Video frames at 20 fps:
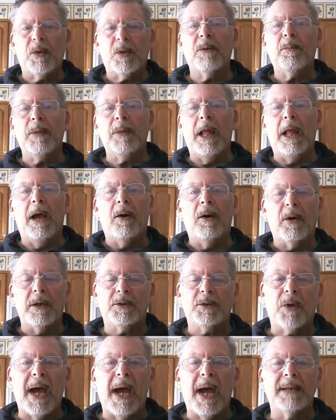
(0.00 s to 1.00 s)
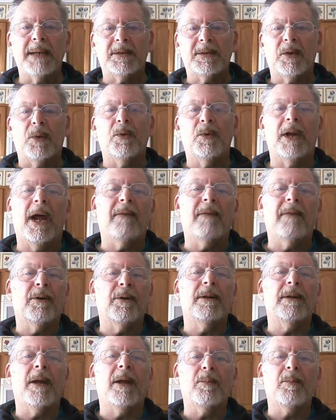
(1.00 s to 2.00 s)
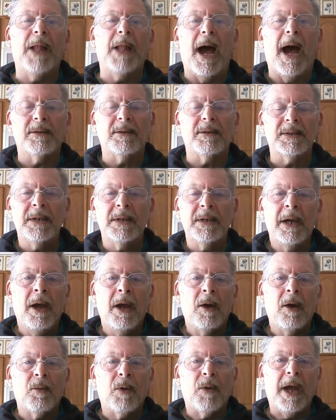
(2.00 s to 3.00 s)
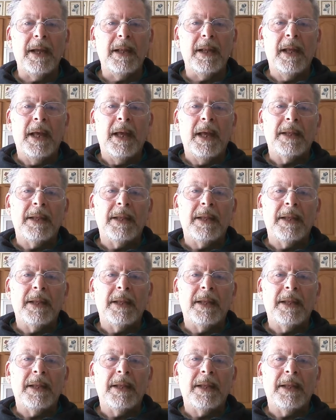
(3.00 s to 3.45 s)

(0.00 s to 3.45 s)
or a dress or whatever in their blouse, right?